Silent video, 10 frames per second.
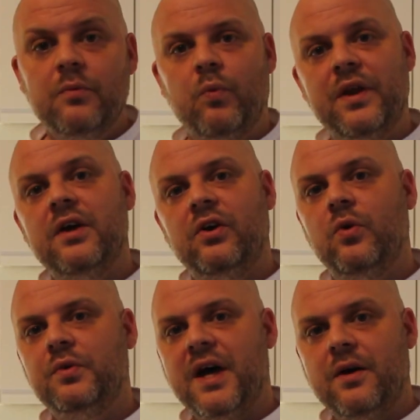When they're
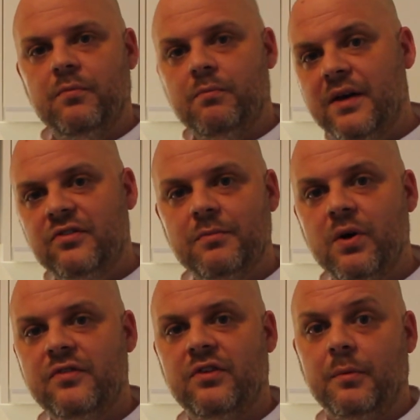cooled down, make some
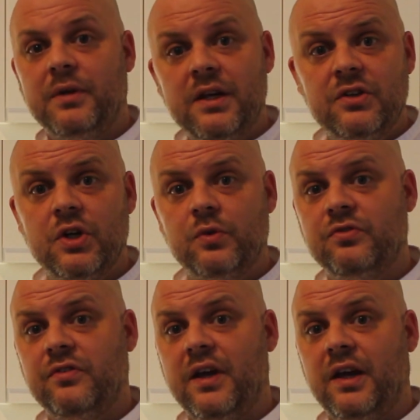icing up, get your children
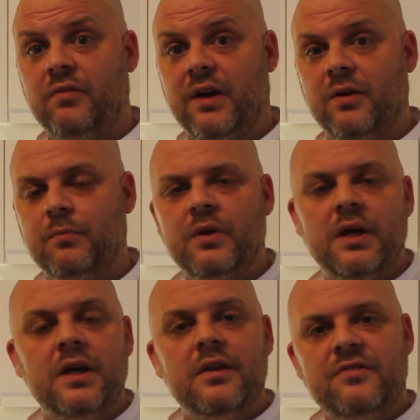to decorate them.
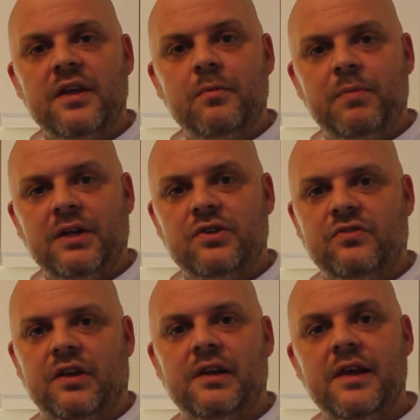Send the pictures
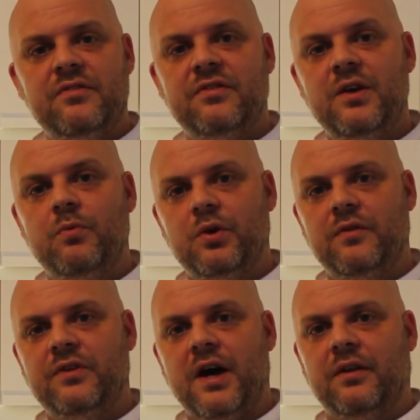in, let's see what
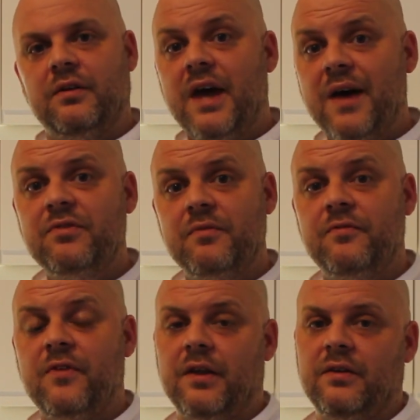you've done, have some
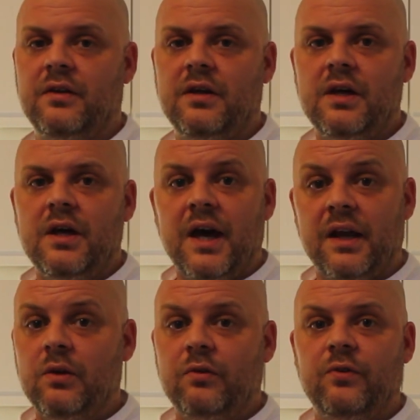fun. And I
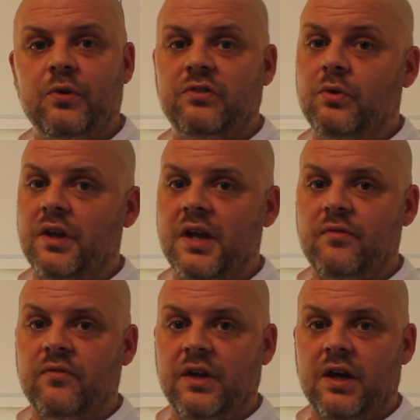look forward to doing
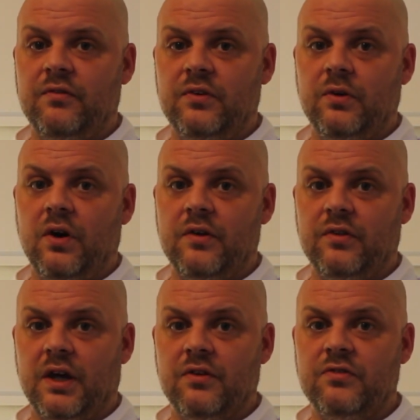another video for you guys
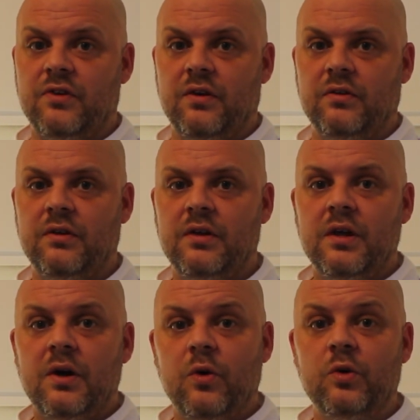again soon.
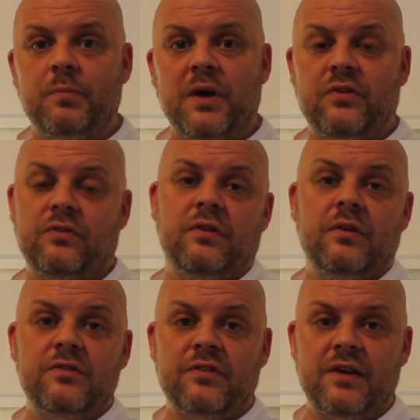All the best,
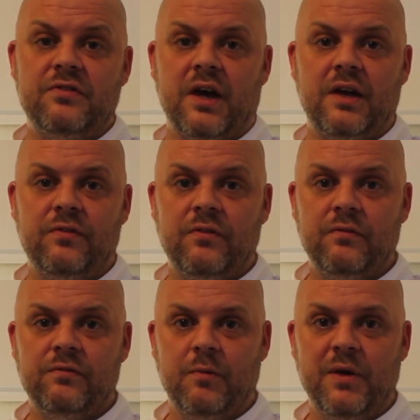stay safe,
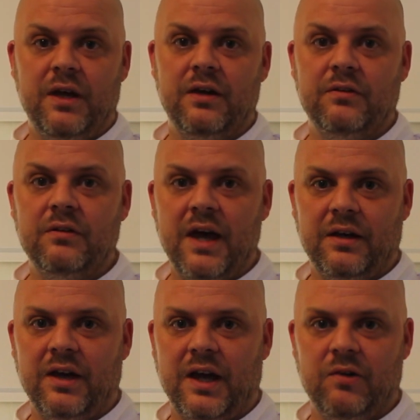from Ian and
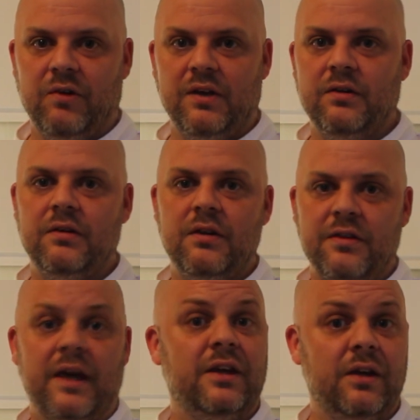CATERed.
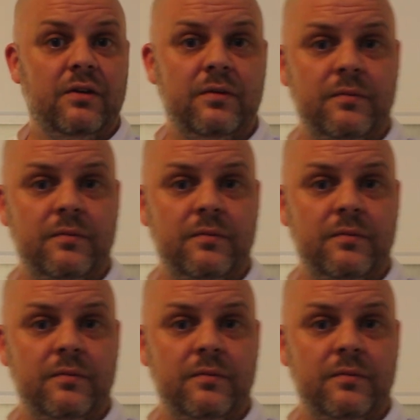Thank you.